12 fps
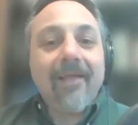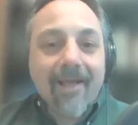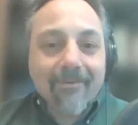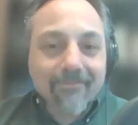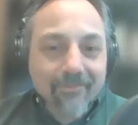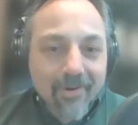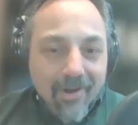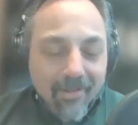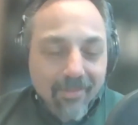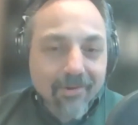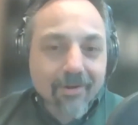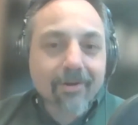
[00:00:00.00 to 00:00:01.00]
every
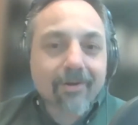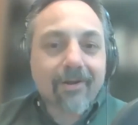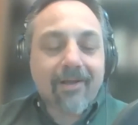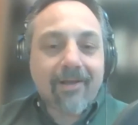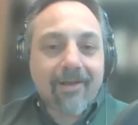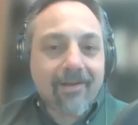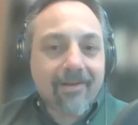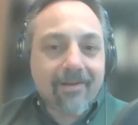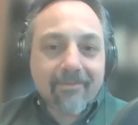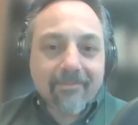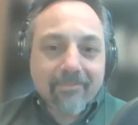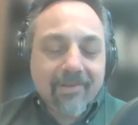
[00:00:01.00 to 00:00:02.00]
other
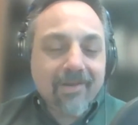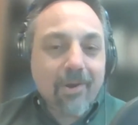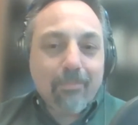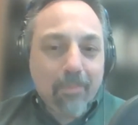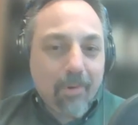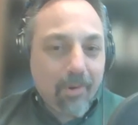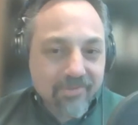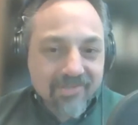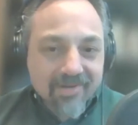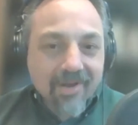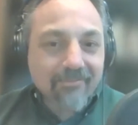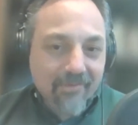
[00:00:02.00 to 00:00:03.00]
uh, you know
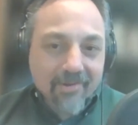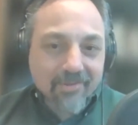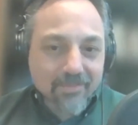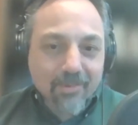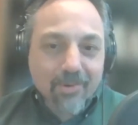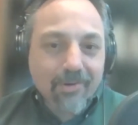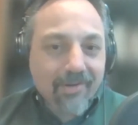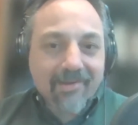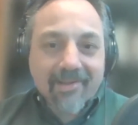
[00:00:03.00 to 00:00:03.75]
post on Facebook